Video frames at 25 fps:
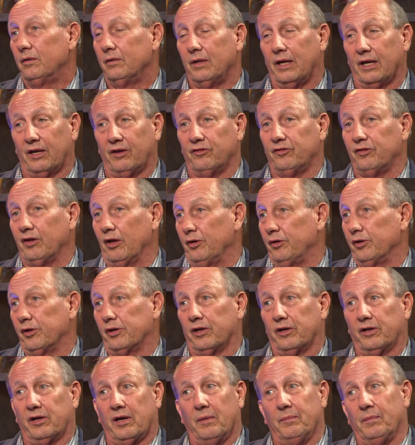Like I said, you
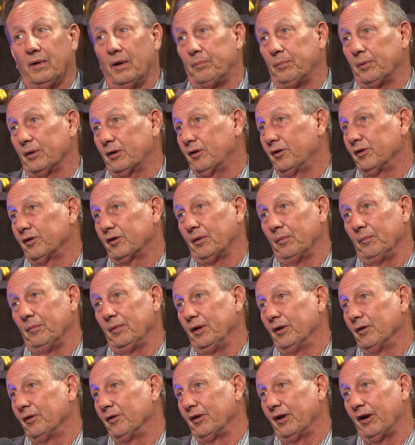could come up and cook a
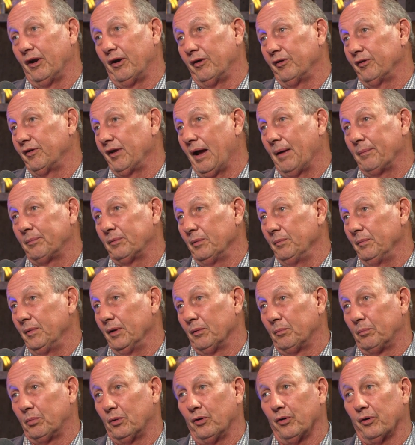meal in our adopted
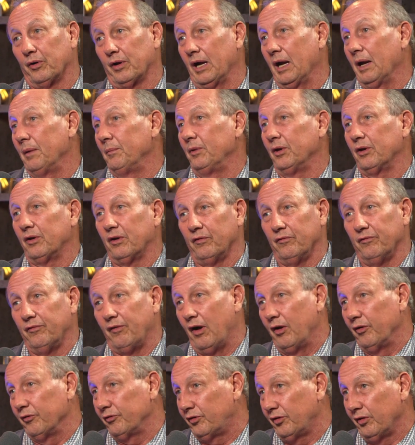meal program. You could
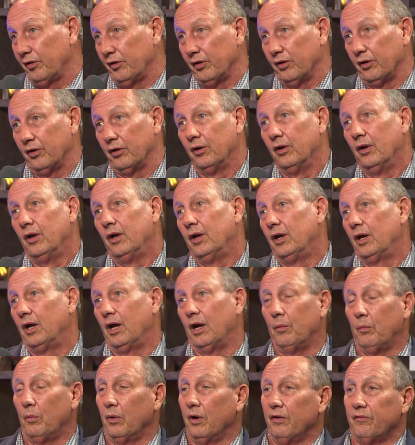volunteer
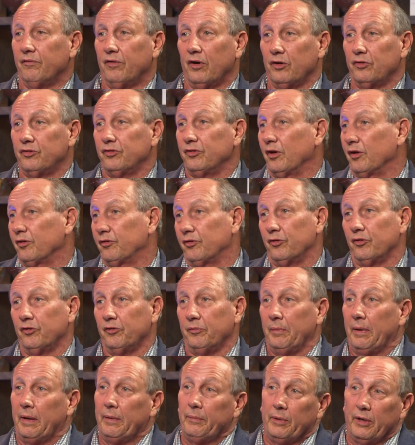at one of our
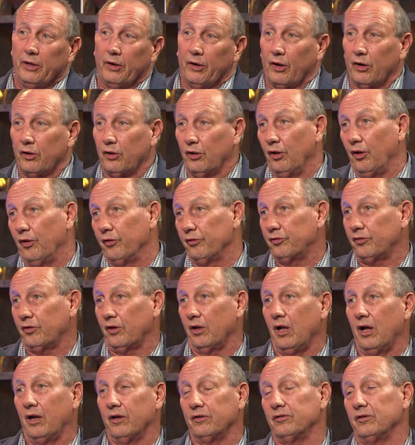shelters, maybe in our clothes
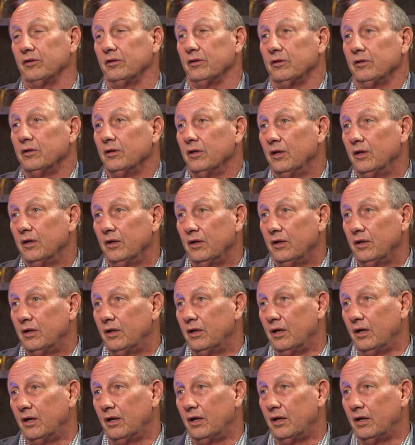closet.
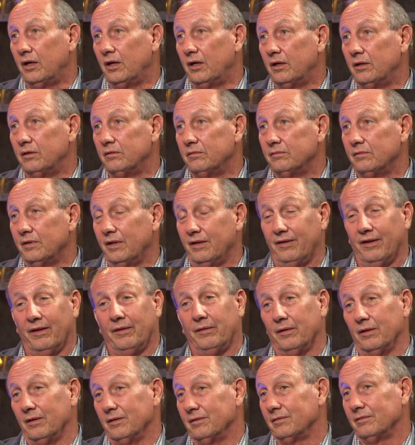And
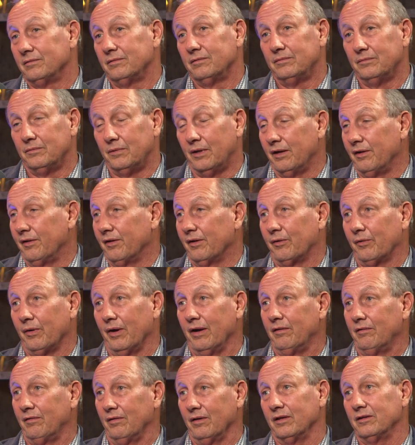then one of the
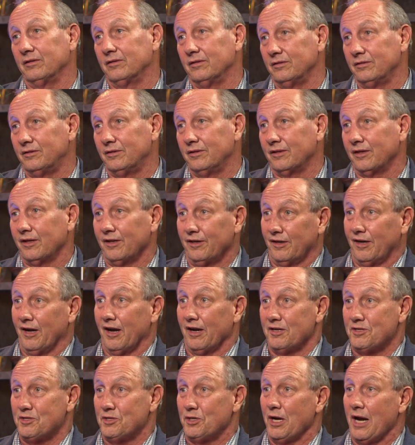great things is you could
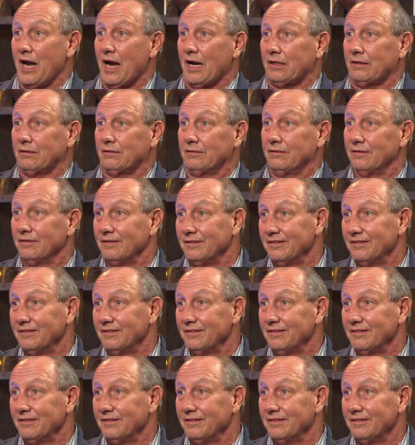cut a check.